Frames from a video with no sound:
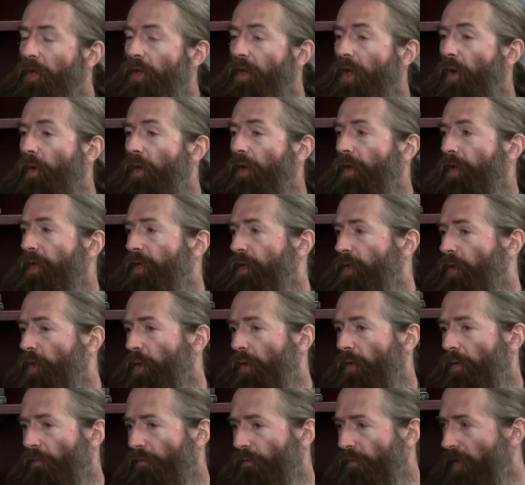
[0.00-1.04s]
so as
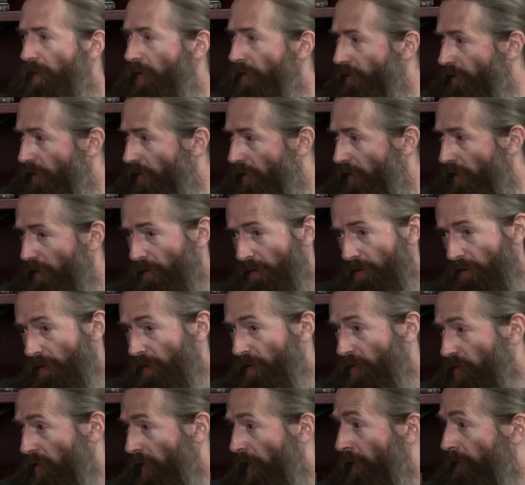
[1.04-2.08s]
to further
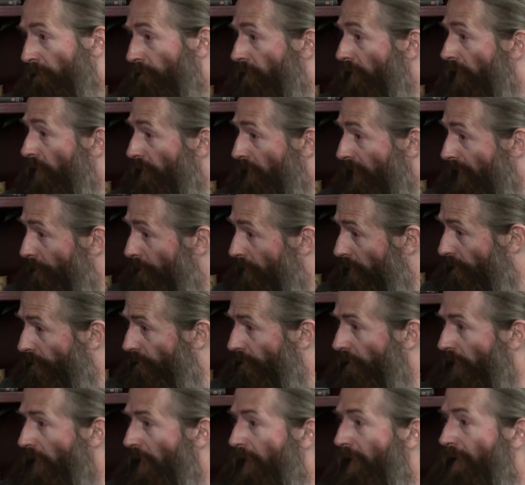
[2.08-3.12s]
synergize and further
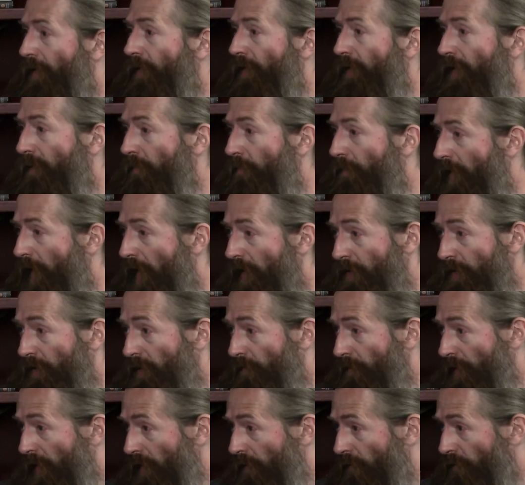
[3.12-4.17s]
amplify the impact and
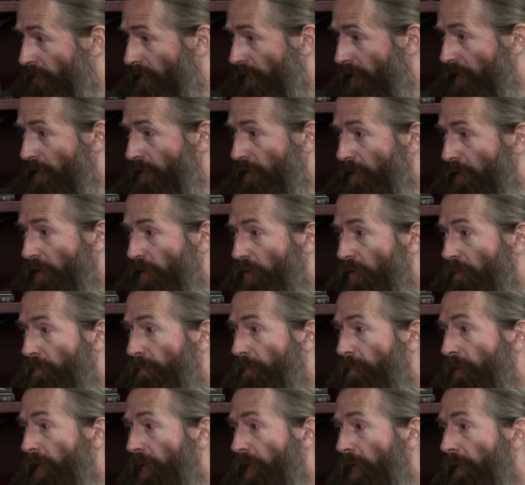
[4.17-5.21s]
the benefits that
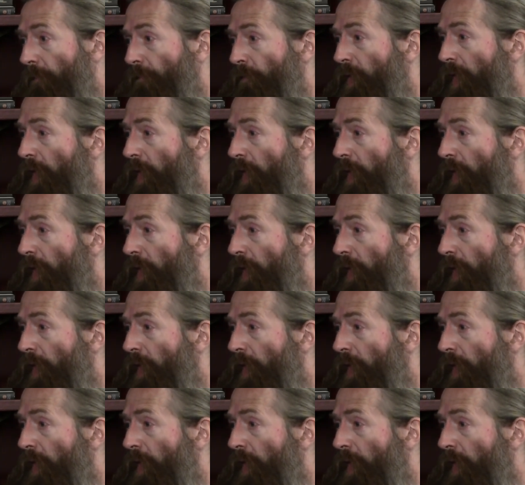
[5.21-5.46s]
could be